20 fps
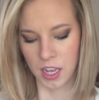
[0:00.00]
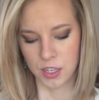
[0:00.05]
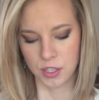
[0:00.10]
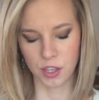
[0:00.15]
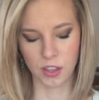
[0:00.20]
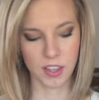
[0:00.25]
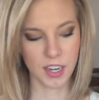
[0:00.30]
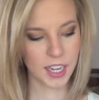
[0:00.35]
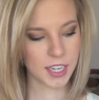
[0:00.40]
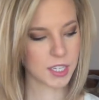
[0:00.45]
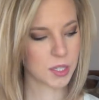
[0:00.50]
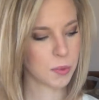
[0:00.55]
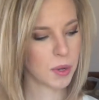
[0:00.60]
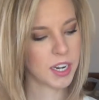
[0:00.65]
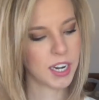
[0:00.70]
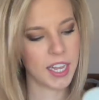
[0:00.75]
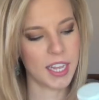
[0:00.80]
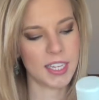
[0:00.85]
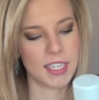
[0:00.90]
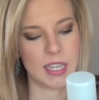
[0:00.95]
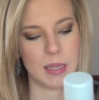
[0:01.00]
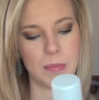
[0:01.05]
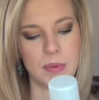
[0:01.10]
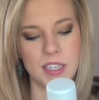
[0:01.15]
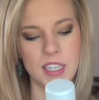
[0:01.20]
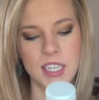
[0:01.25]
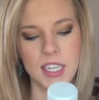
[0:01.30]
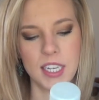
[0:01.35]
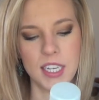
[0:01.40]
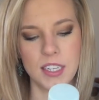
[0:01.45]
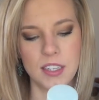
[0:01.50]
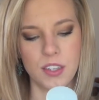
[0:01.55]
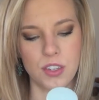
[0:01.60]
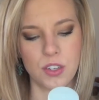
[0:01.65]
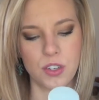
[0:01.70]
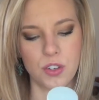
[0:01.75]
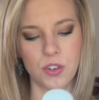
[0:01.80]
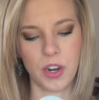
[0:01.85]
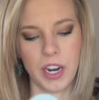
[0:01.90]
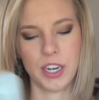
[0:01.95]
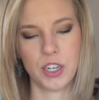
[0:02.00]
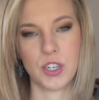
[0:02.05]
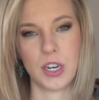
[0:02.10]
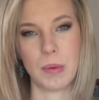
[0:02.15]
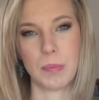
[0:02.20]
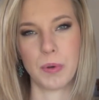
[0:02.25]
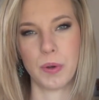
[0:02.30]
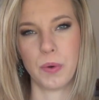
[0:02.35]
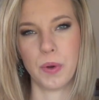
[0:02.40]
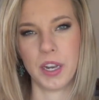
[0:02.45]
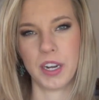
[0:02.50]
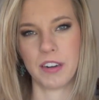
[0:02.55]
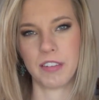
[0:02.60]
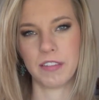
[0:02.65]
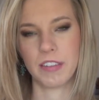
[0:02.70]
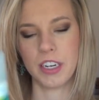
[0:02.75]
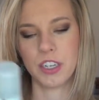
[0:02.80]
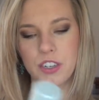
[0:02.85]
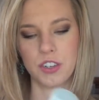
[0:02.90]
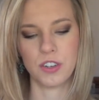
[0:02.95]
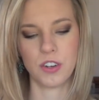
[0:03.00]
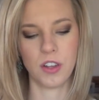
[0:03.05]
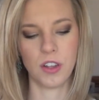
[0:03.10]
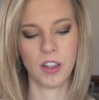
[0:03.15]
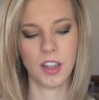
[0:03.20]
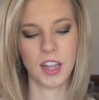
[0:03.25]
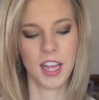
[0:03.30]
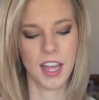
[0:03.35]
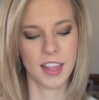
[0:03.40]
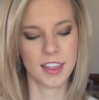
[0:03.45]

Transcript: So the next one is the Batiste Dry Shampoo in Original.